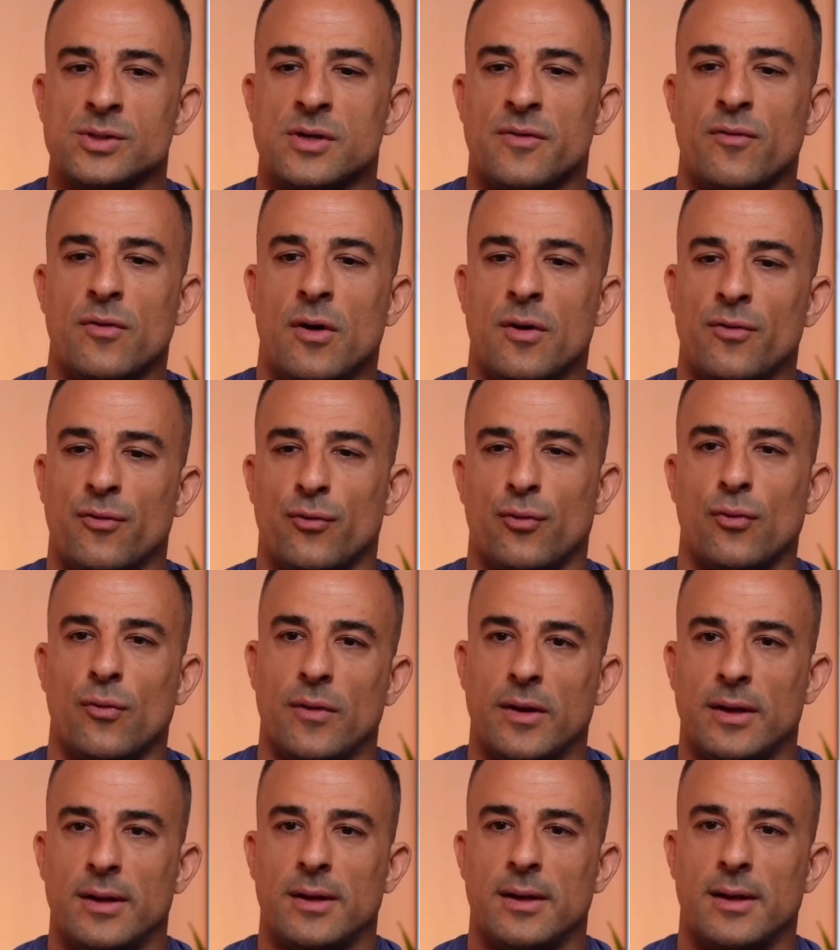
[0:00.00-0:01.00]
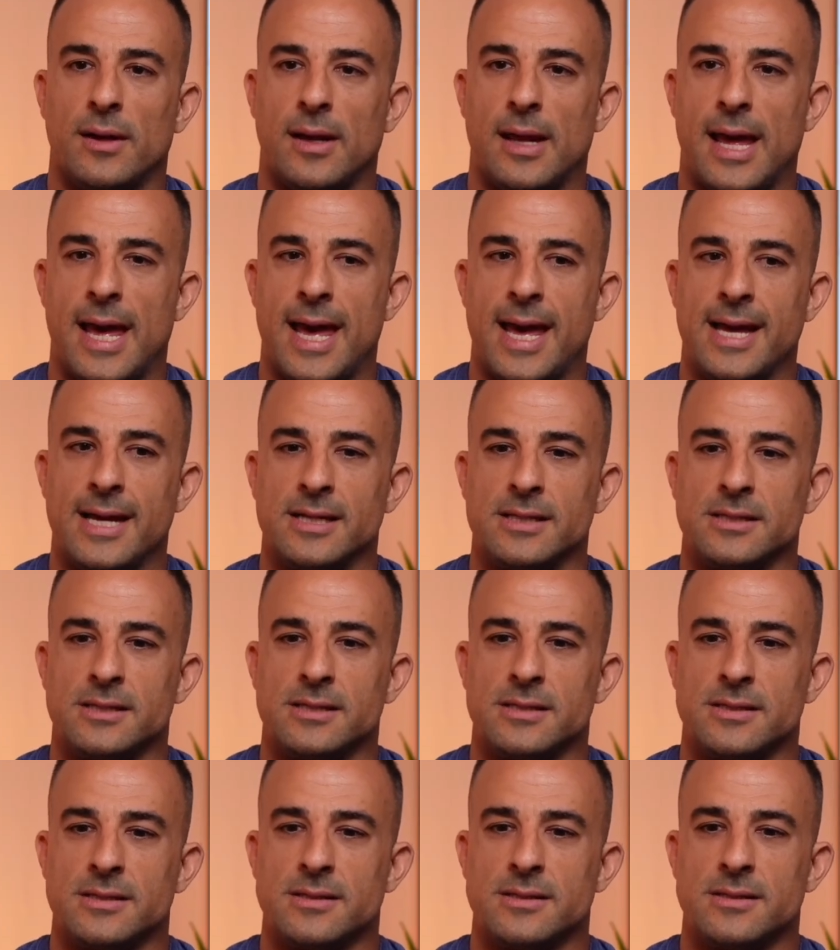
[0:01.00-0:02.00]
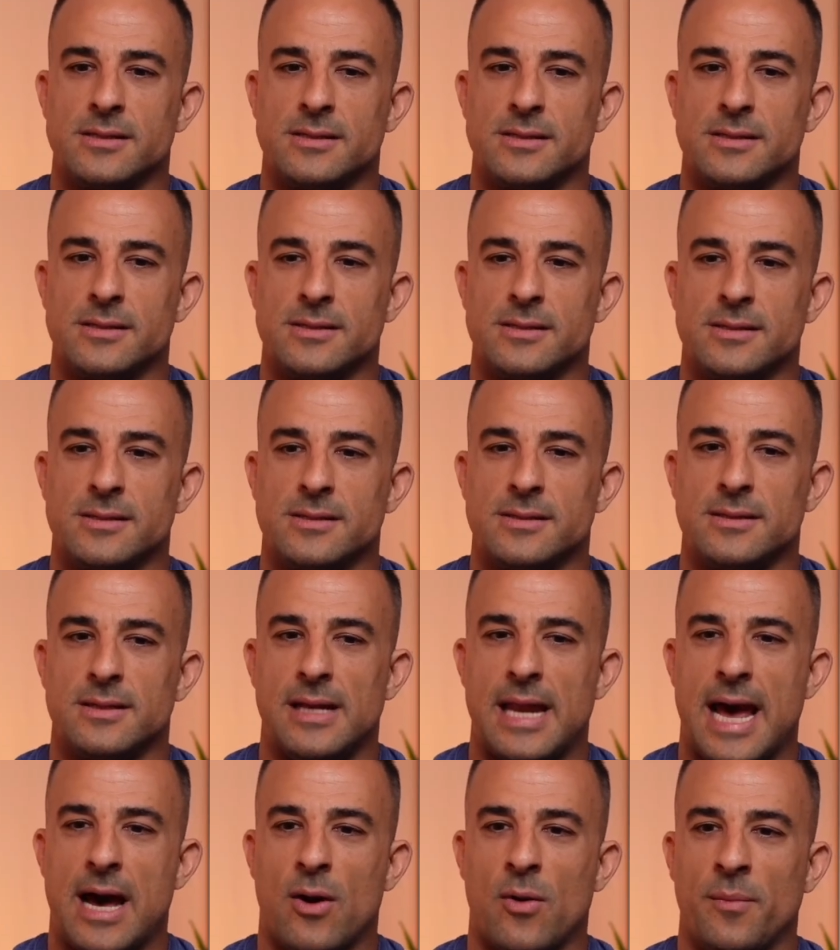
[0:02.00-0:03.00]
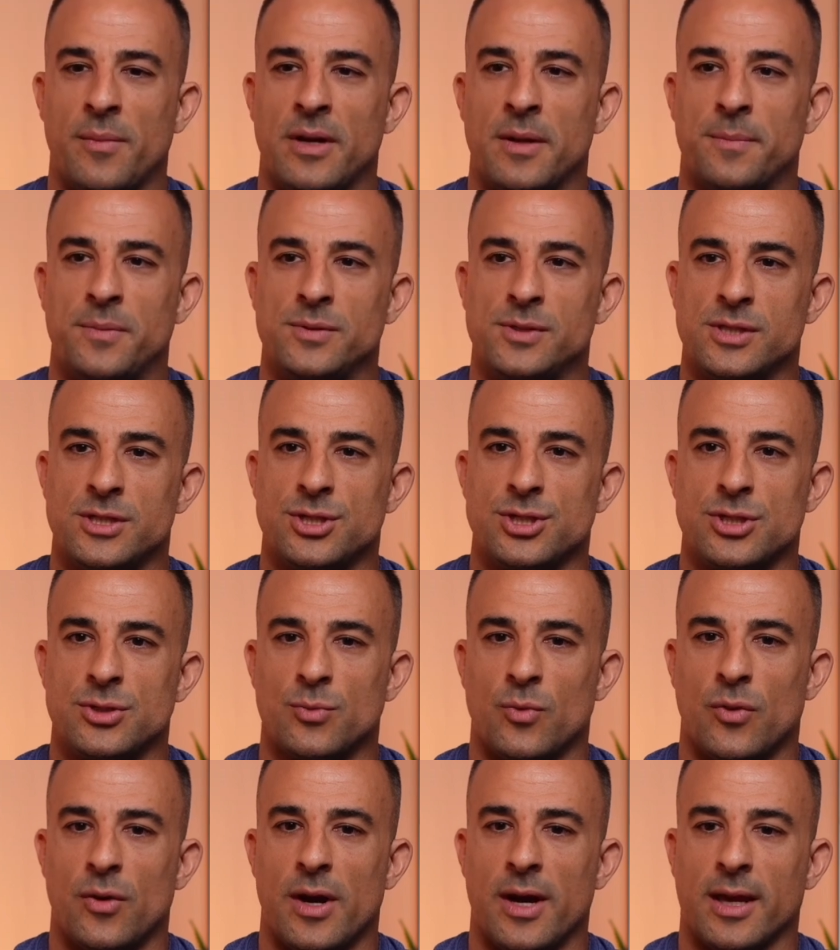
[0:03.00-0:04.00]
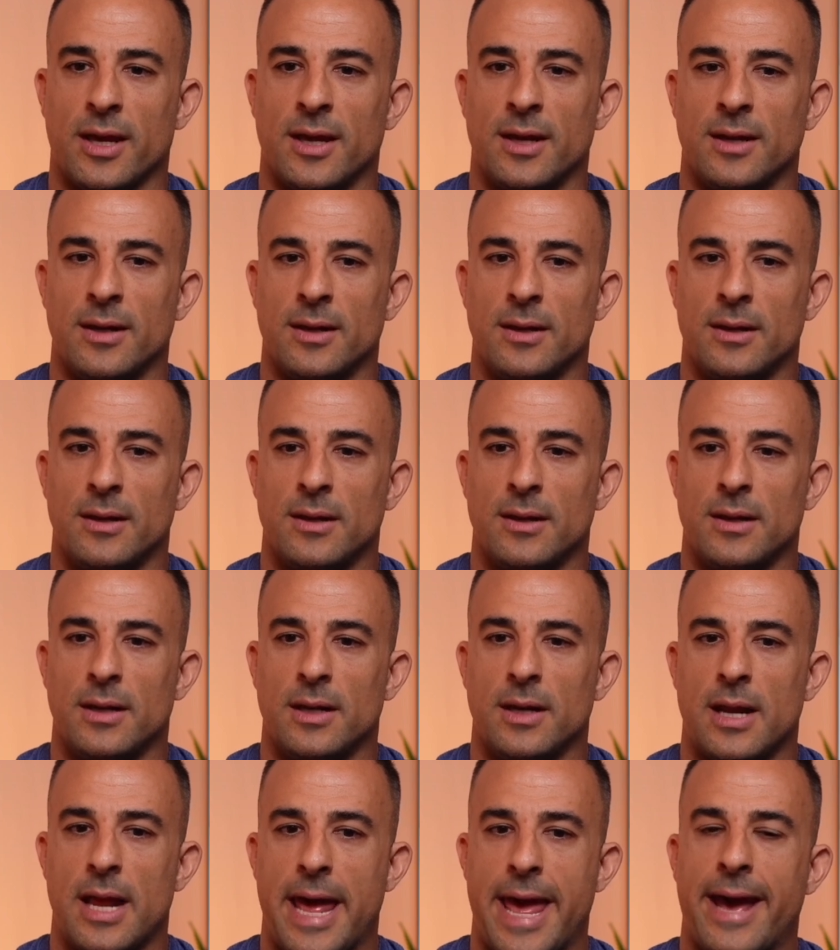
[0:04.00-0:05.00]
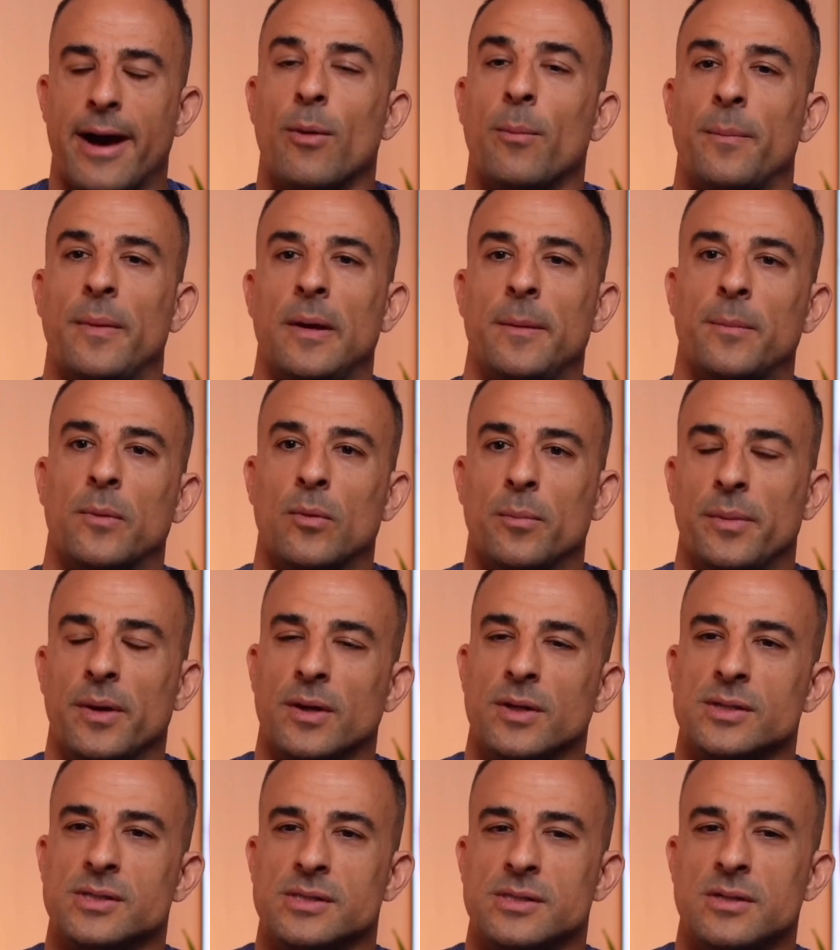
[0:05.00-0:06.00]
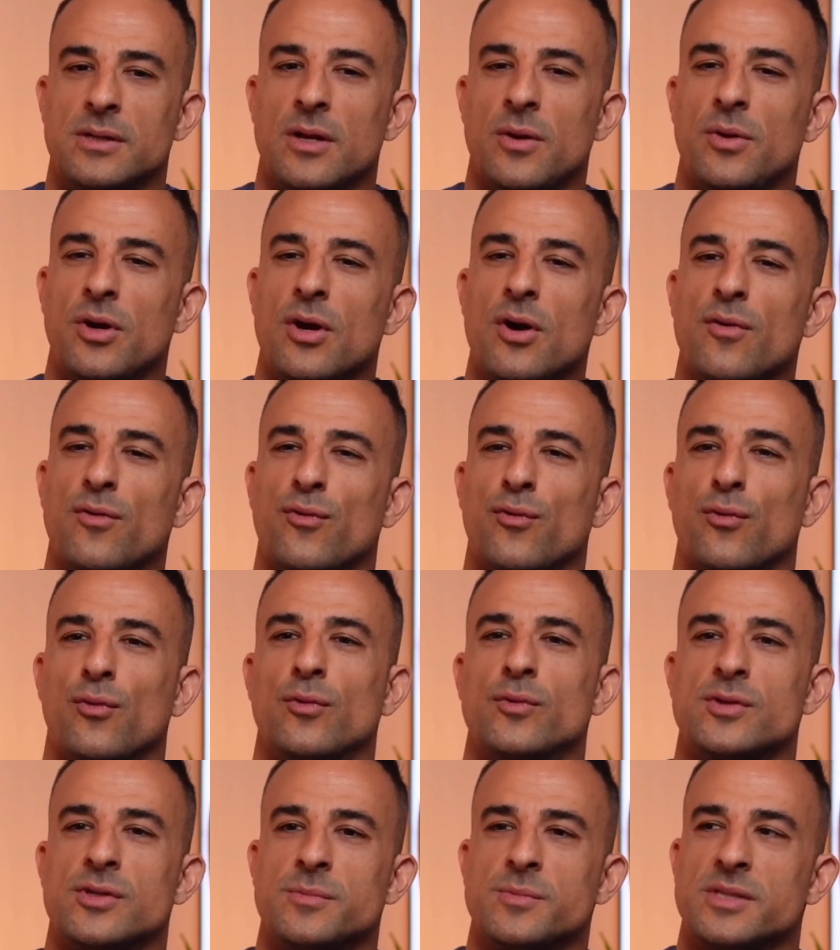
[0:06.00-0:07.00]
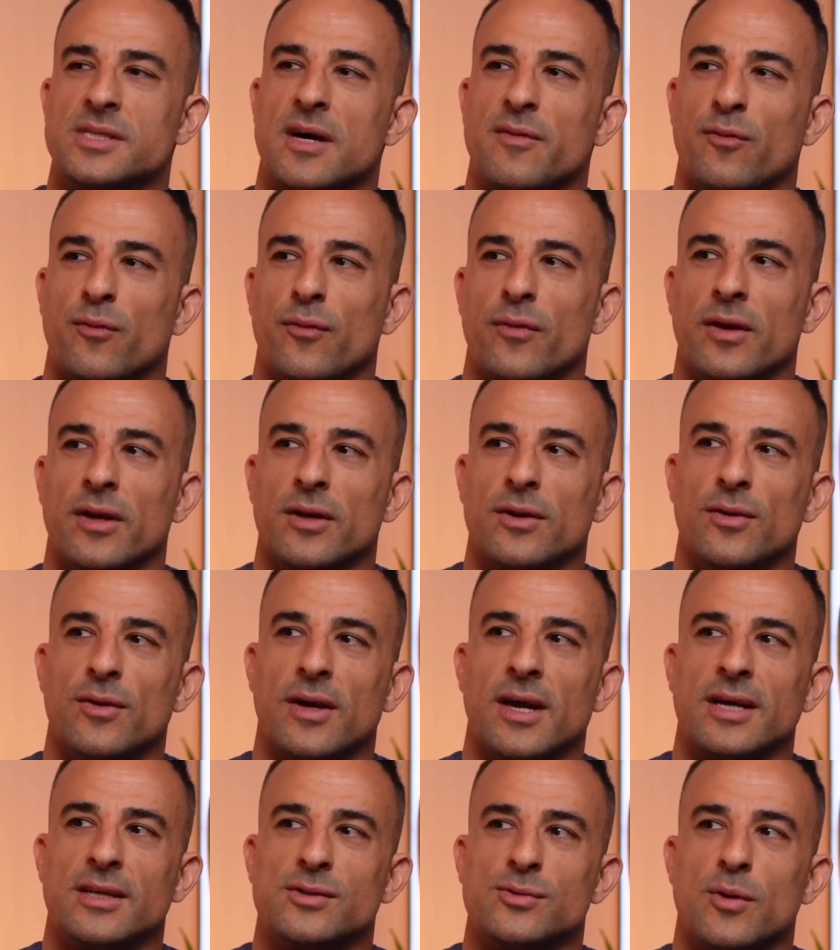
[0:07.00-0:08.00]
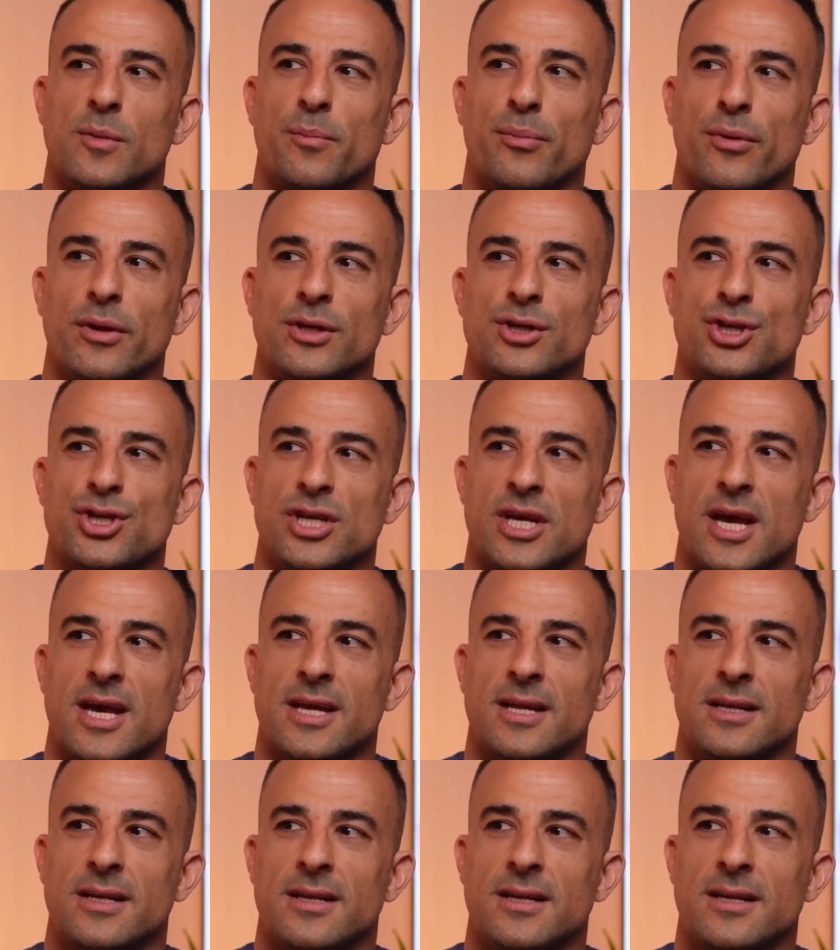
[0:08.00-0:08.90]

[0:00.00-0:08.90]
I've gone through it and now I'm in a position where I can help people, because you know you go through some suffering, you get to appreciate